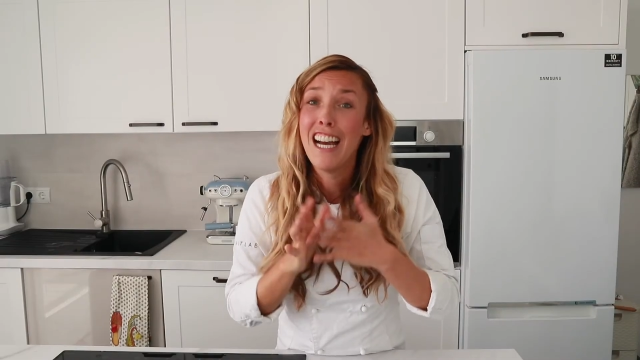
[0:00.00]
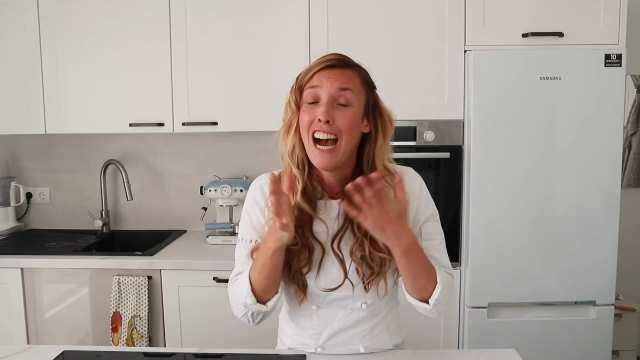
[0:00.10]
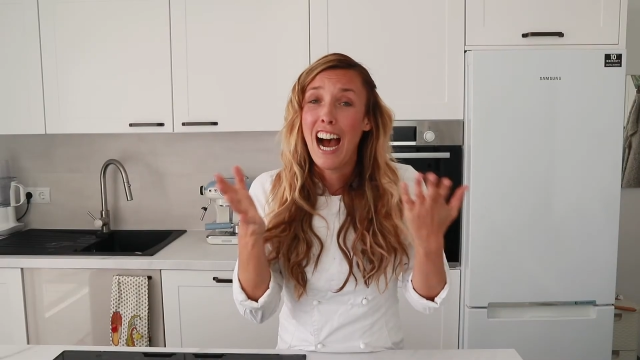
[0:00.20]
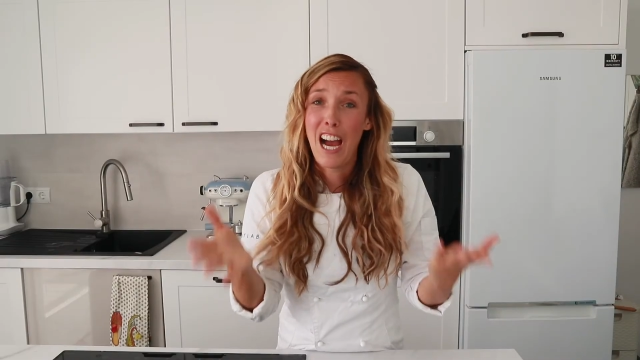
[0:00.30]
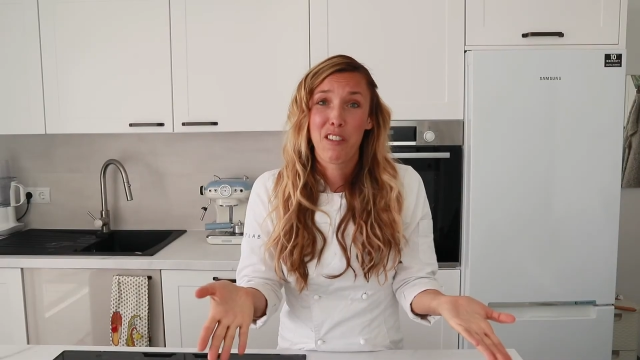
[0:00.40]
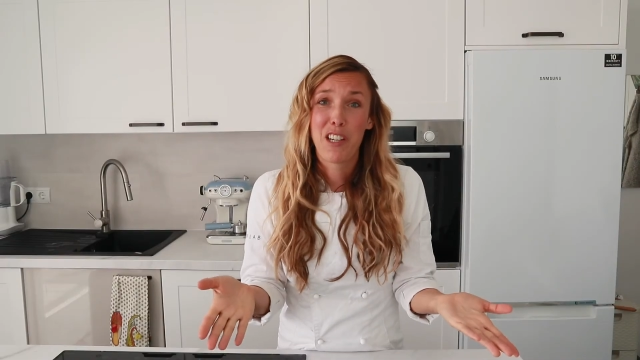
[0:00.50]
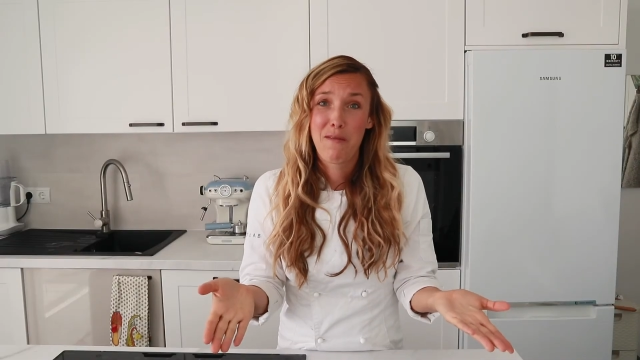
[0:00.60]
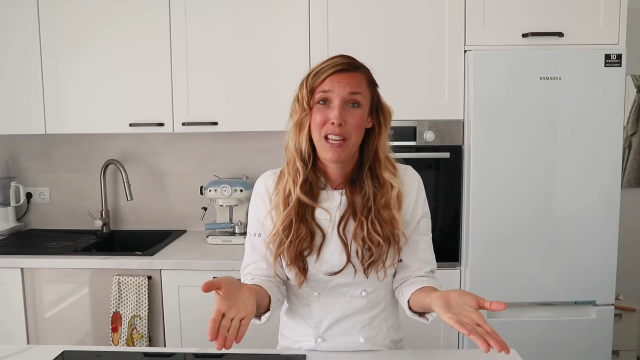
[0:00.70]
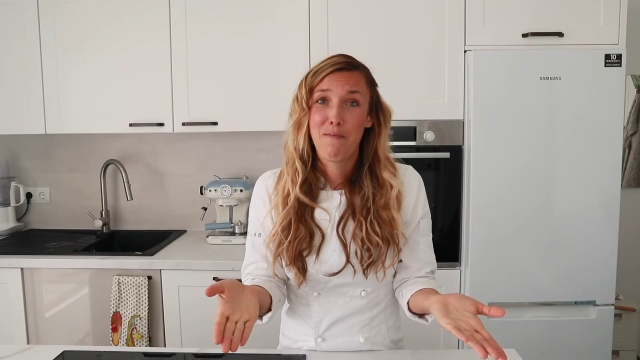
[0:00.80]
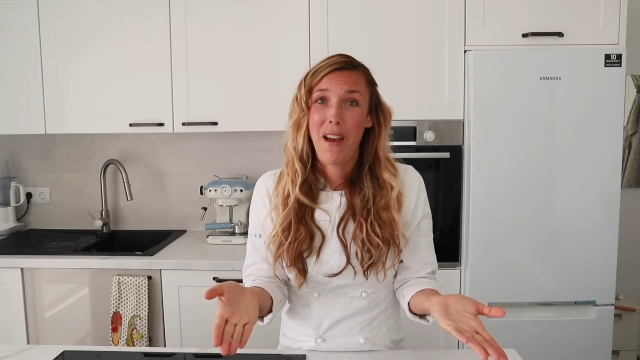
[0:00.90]
I'm gonna be
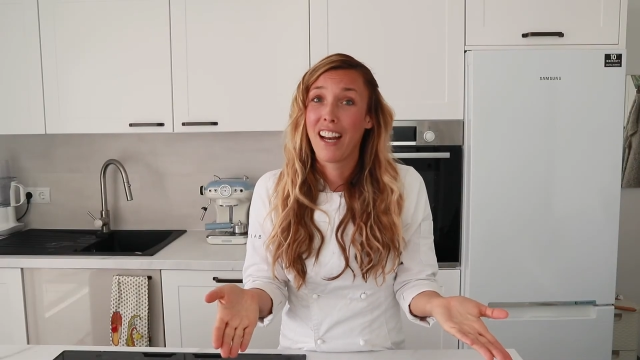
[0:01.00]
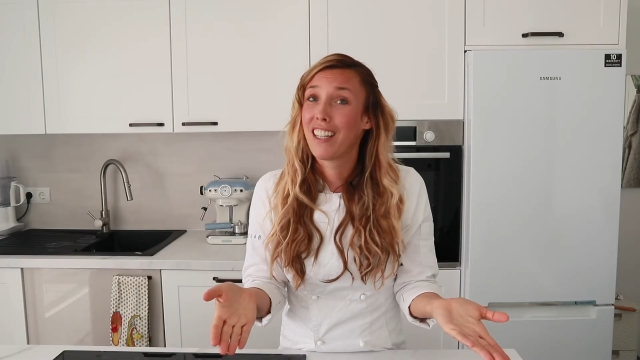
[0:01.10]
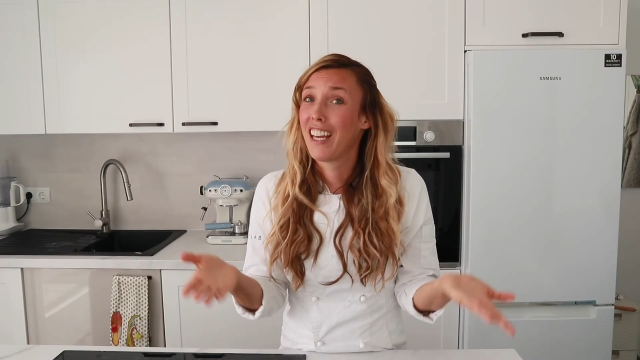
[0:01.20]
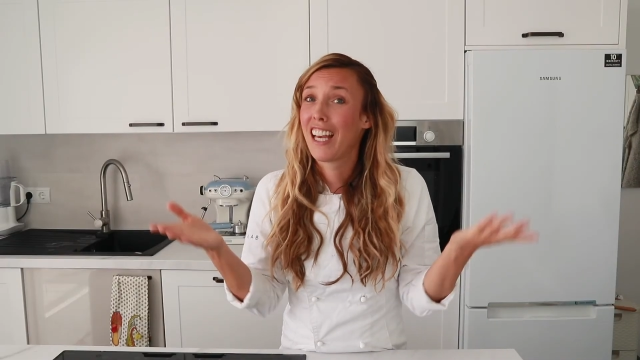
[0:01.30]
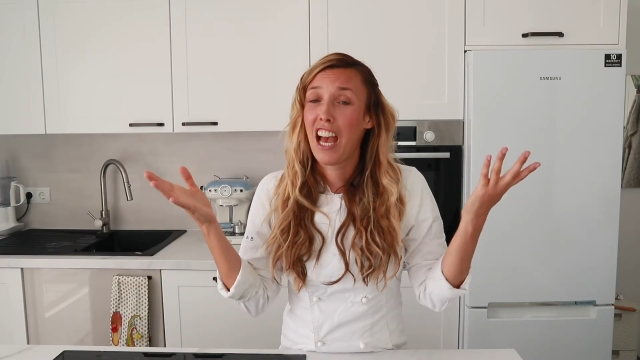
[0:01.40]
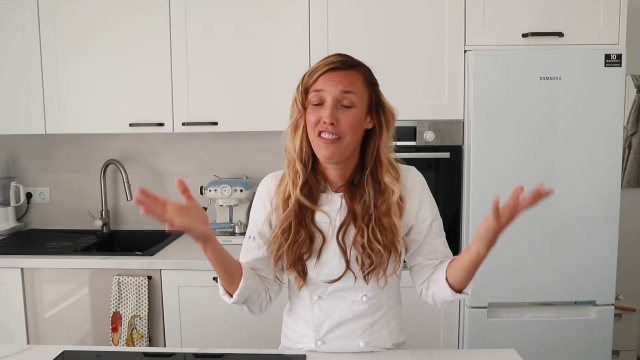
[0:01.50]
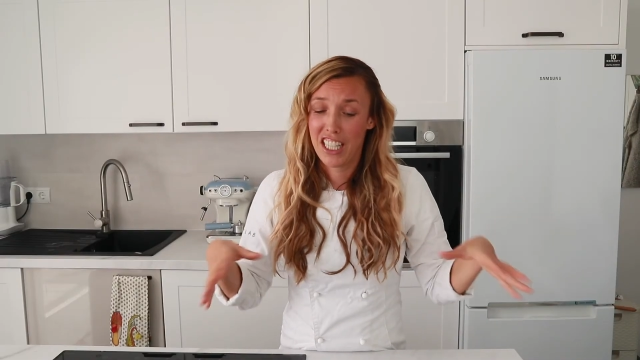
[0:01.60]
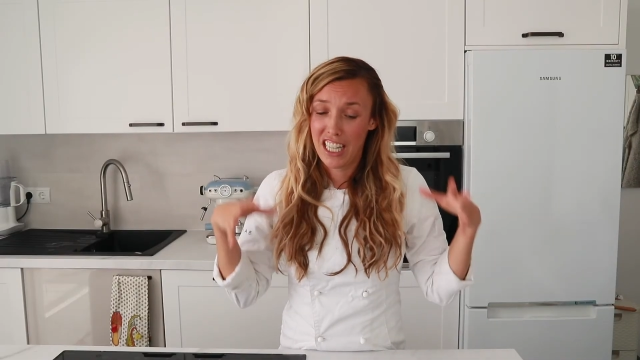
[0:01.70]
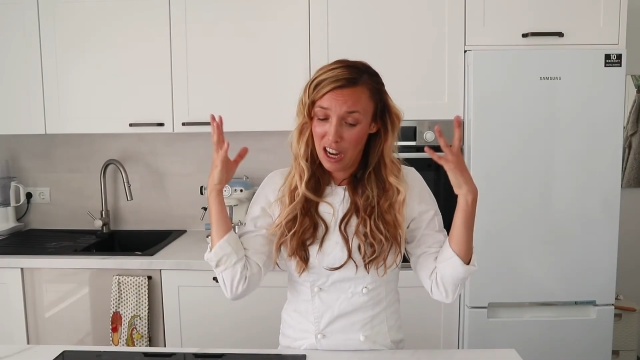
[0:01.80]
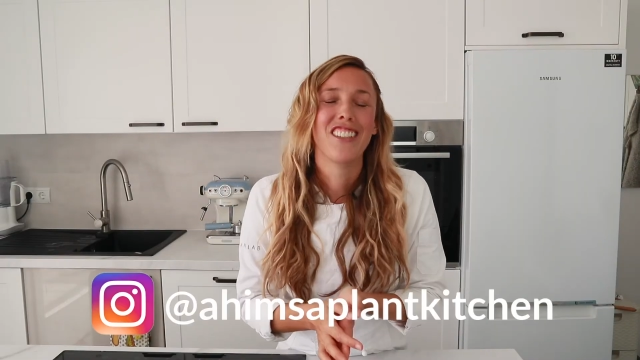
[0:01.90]
in pancake heaven now,